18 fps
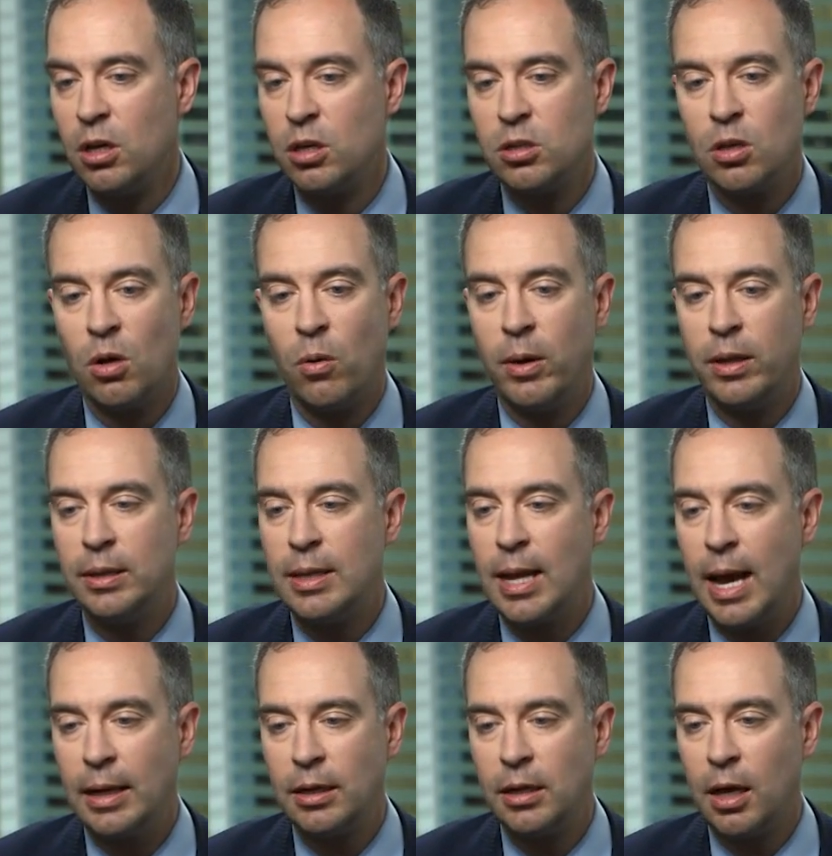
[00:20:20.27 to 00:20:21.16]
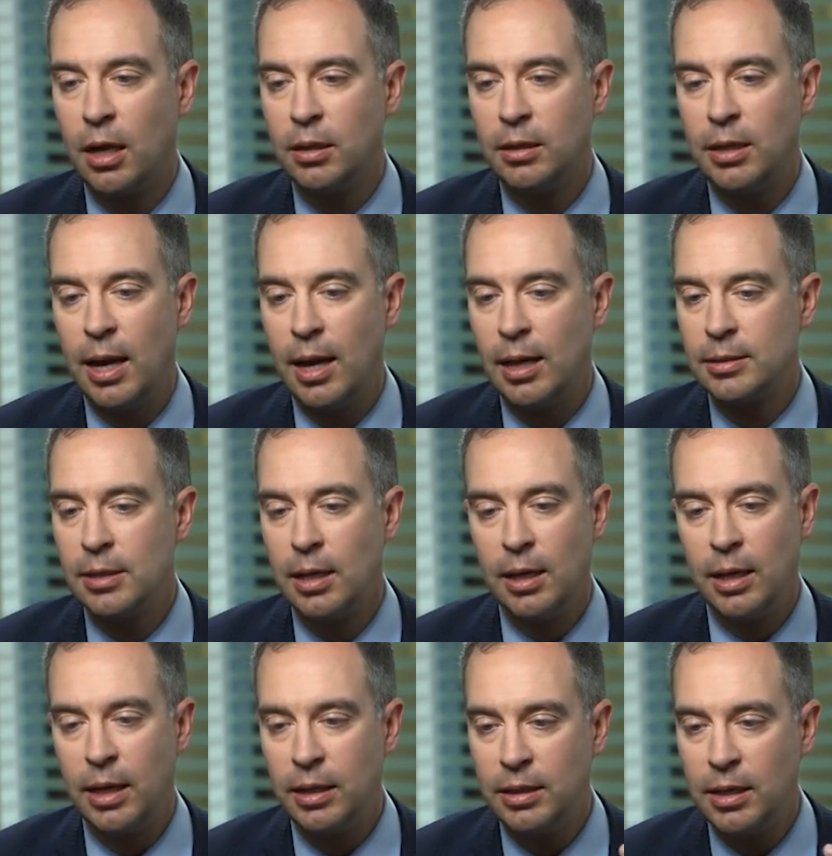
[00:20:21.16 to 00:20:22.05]
So in that context,
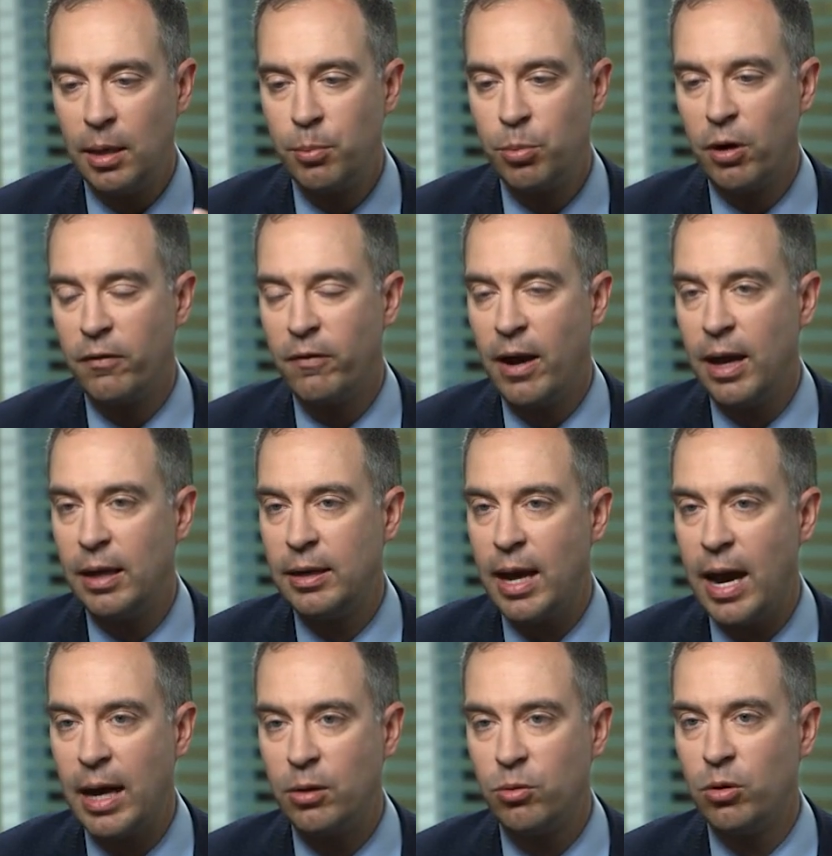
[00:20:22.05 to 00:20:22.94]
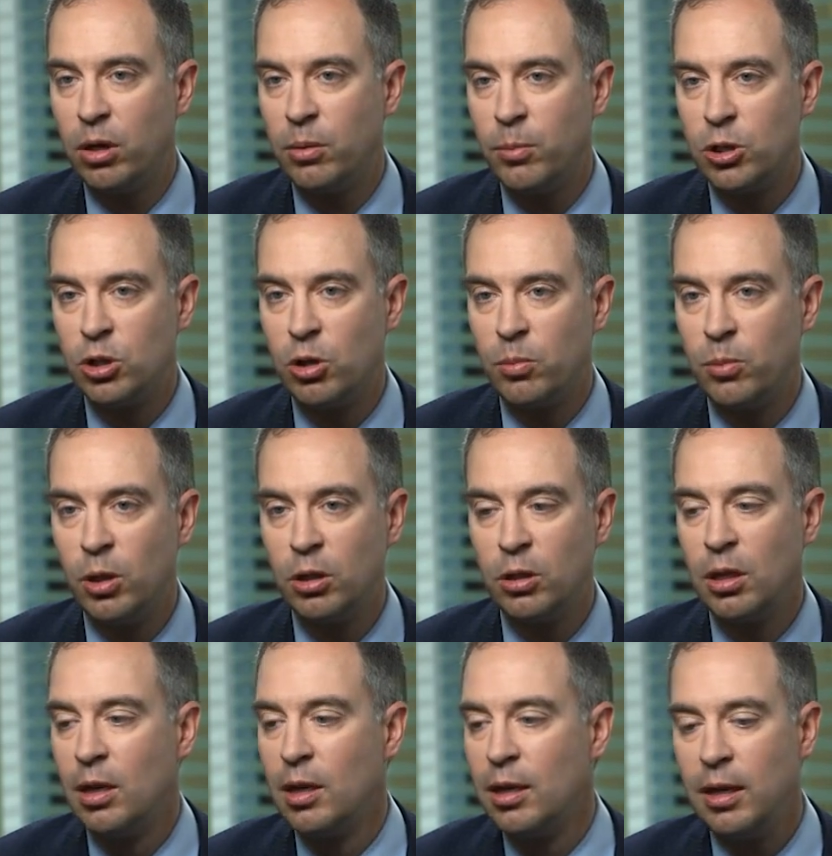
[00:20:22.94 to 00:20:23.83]
it can provide accurate
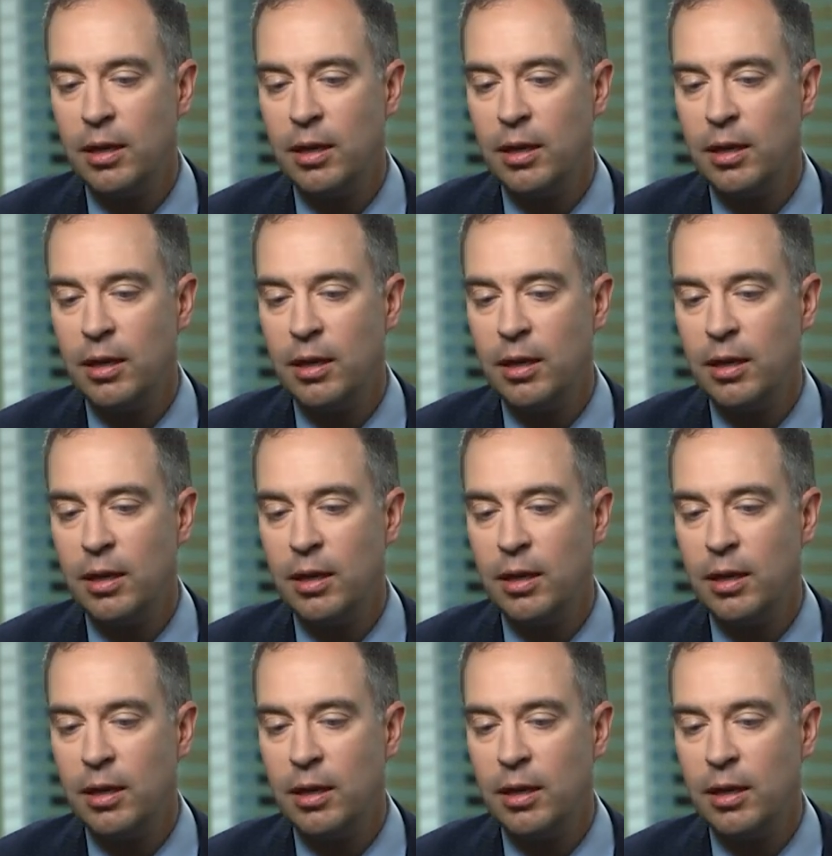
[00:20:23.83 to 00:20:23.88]
measurement,